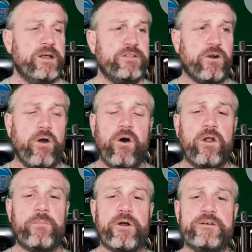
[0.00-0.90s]
They're
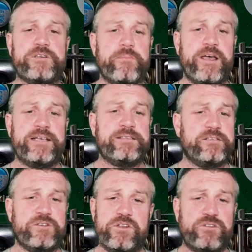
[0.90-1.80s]
all browser based,
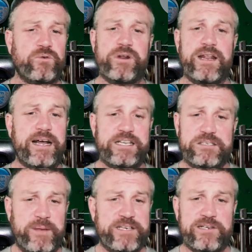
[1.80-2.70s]
so you don't need any
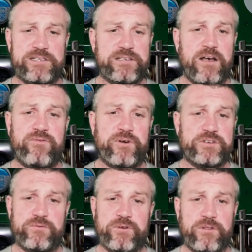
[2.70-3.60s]
specialist software
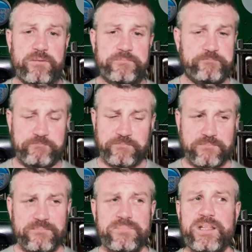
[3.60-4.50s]
to run them.
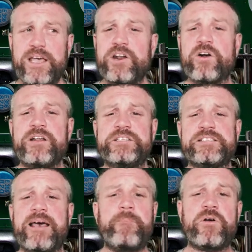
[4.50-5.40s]
In early
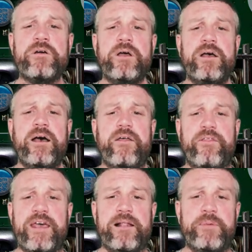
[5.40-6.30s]
December,
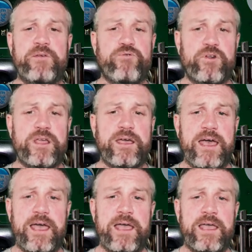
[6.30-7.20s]
they'll be running
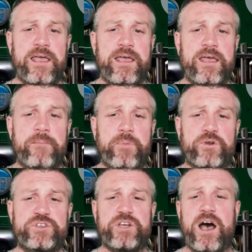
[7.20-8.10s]
a
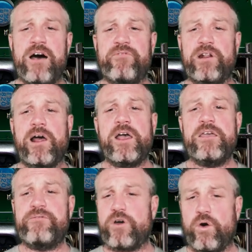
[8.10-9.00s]
bunch of
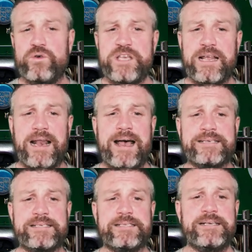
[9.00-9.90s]
live coding
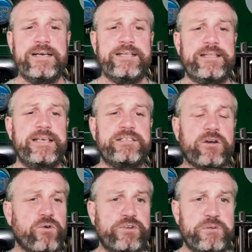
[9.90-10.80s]
classes. These are
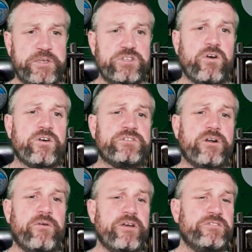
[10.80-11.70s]
going to be short,
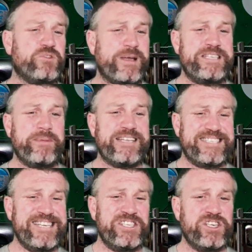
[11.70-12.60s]
around 20 minutes
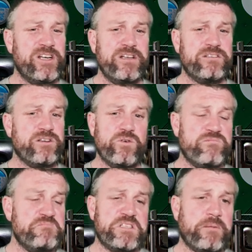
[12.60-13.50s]
each, so
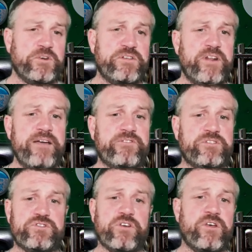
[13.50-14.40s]
it's not much of an effort to
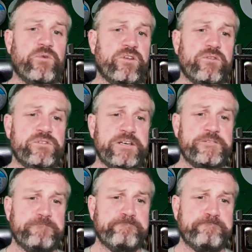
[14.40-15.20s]
try one of those out.